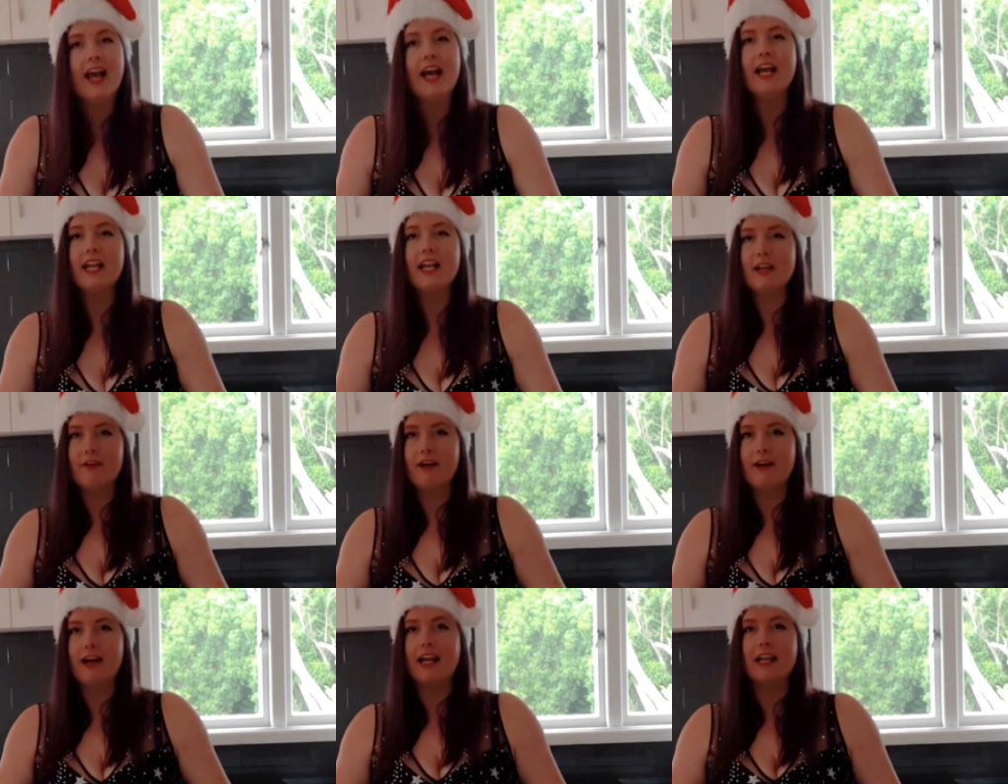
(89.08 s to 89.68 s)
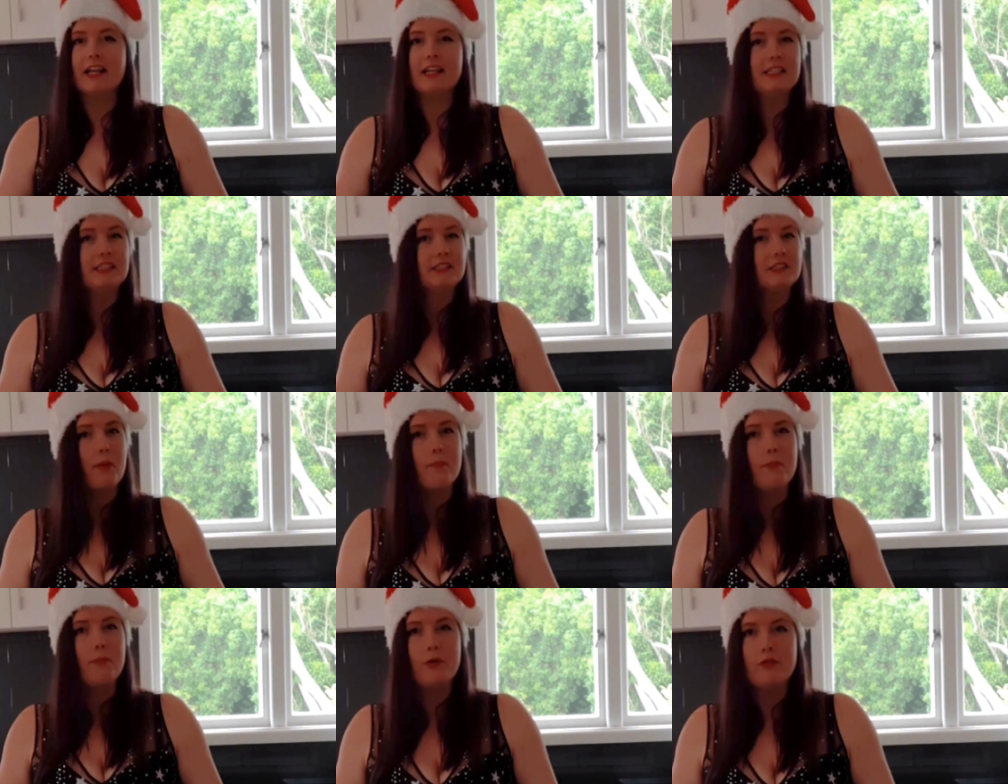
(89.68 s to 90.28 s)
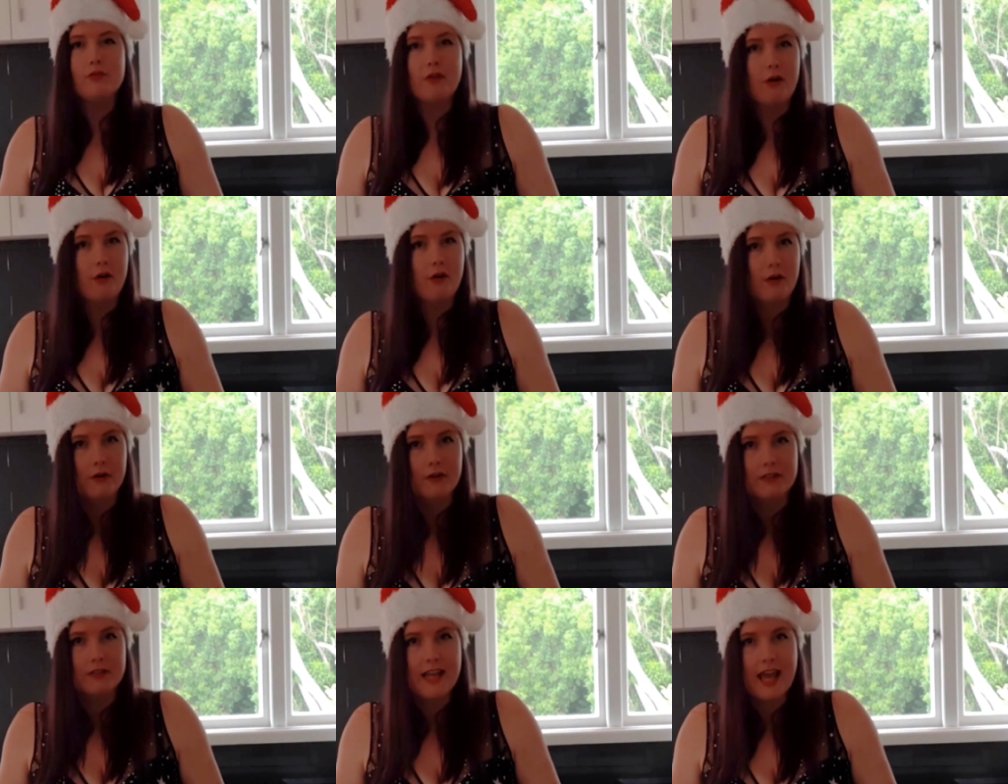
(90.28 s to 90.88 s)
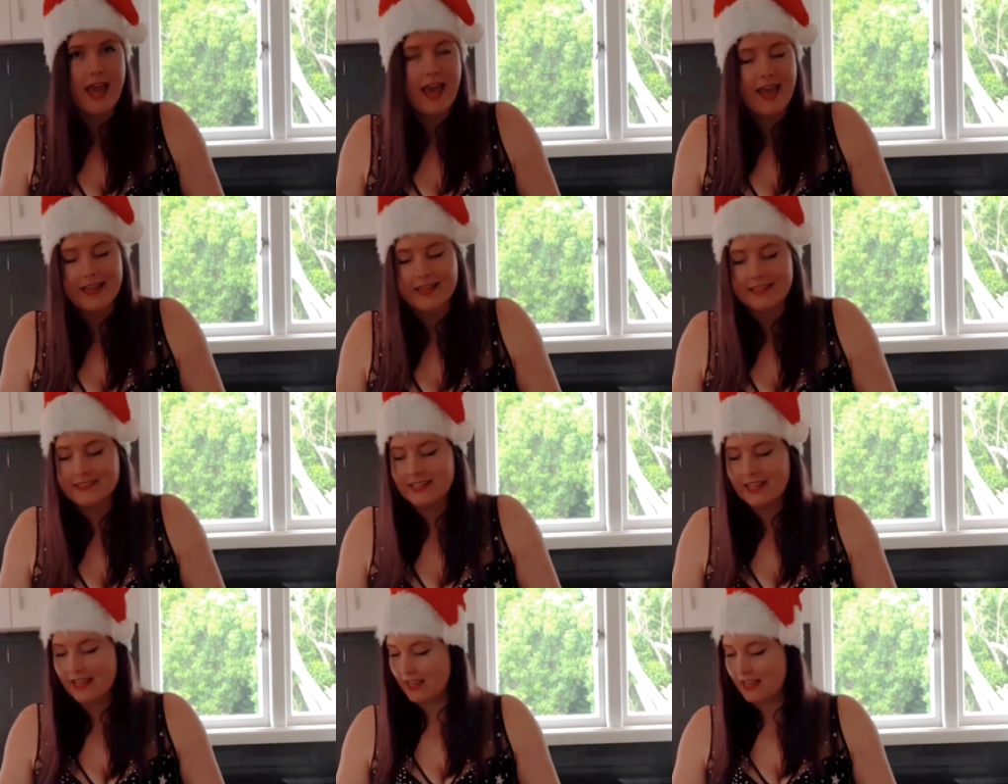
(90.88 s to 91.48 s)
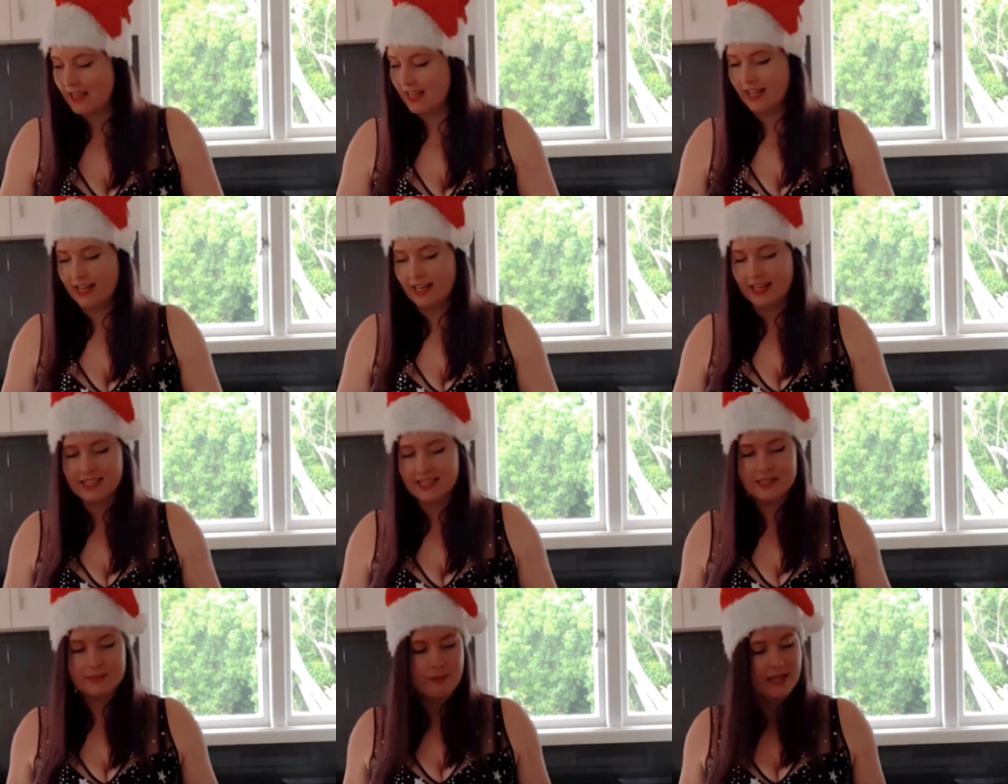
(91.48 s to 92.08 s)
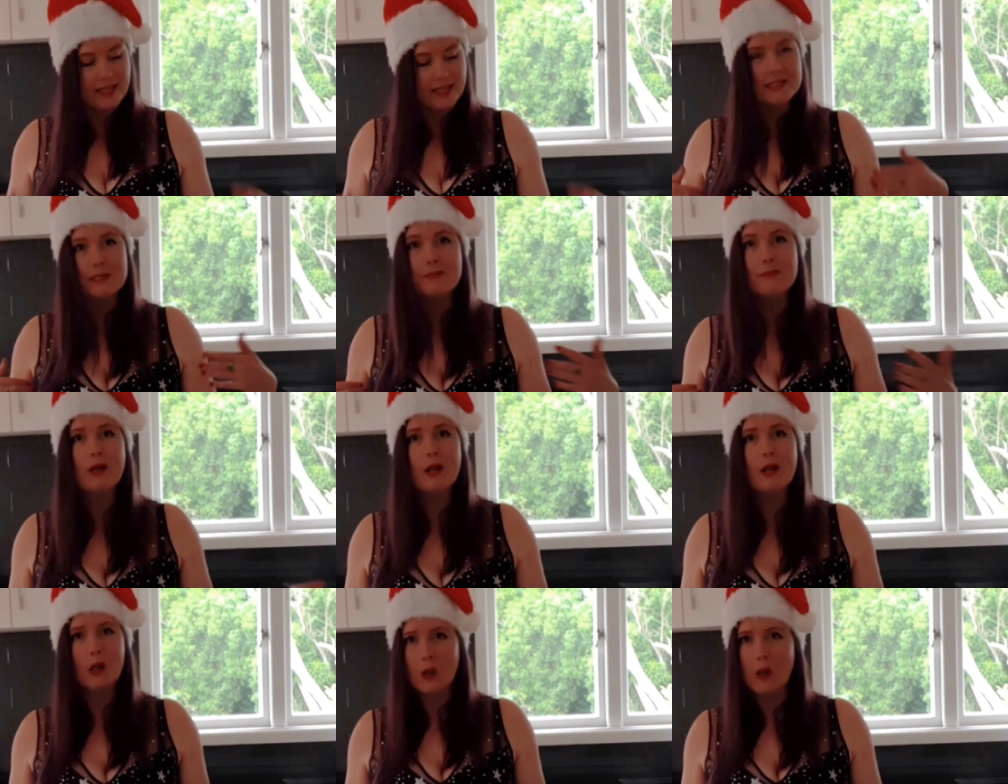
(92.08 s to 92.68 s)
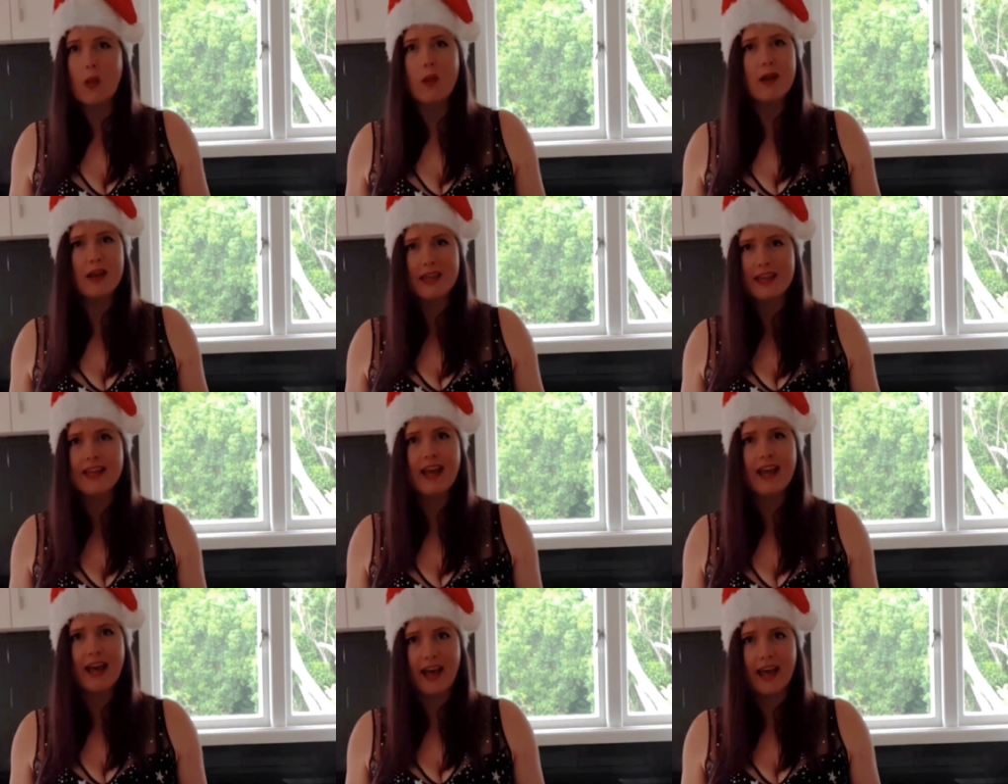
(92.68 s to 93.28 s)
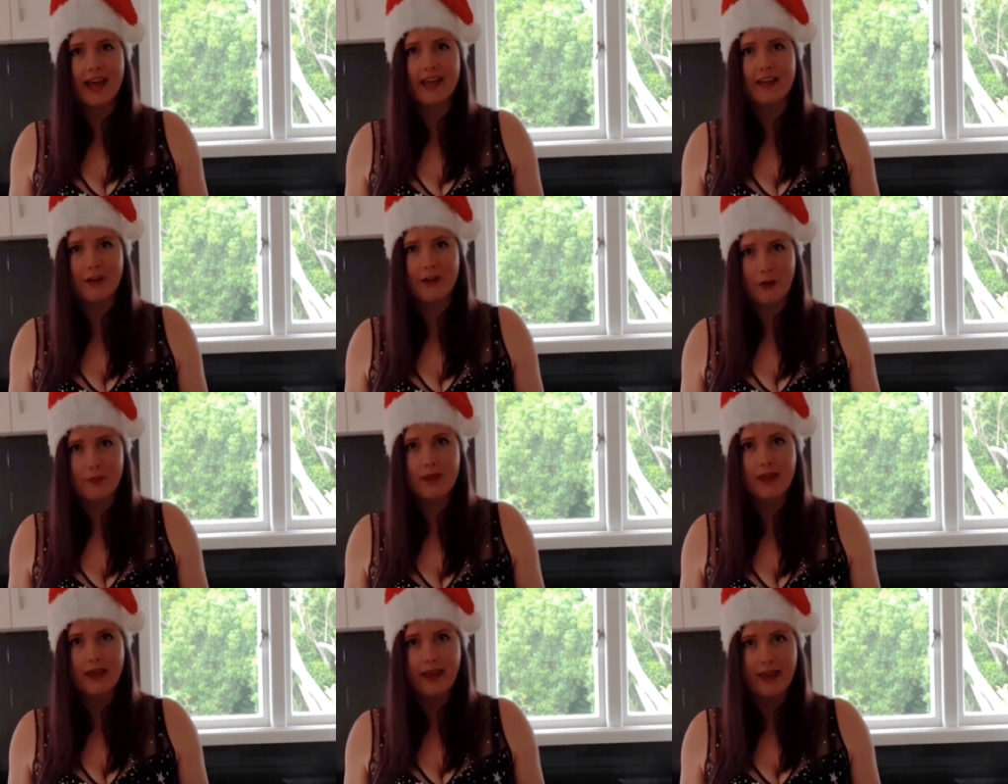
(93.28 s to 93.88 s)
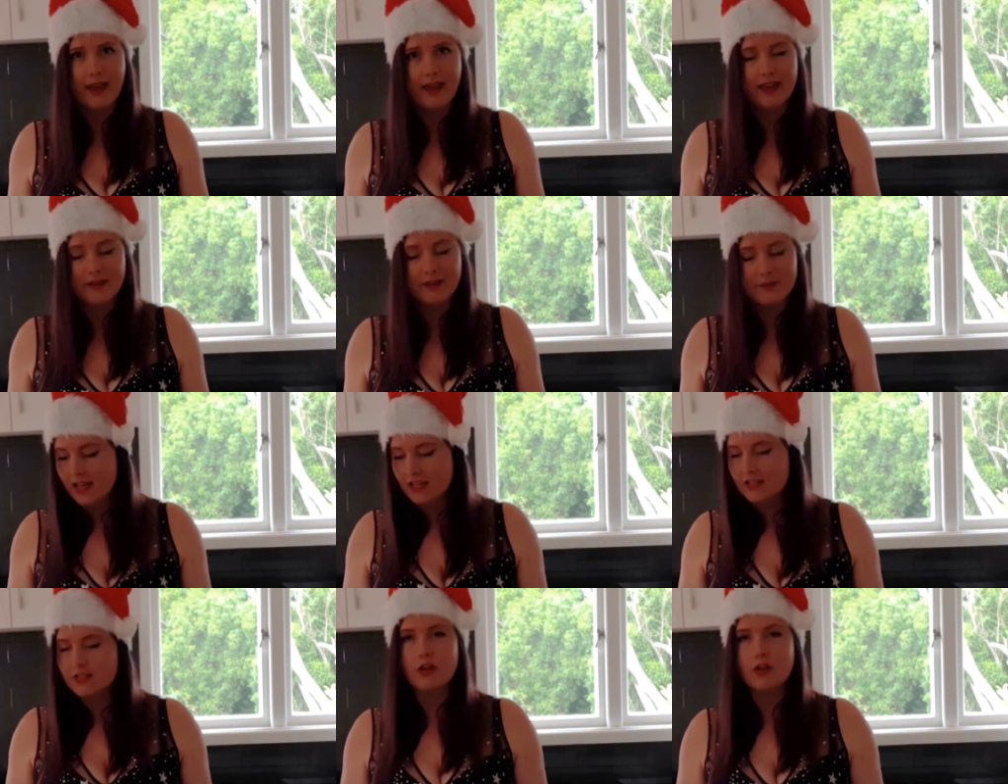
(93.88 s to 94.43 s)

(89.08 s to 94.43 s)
Anyway, let's move on and let's make some lolly cake, okay?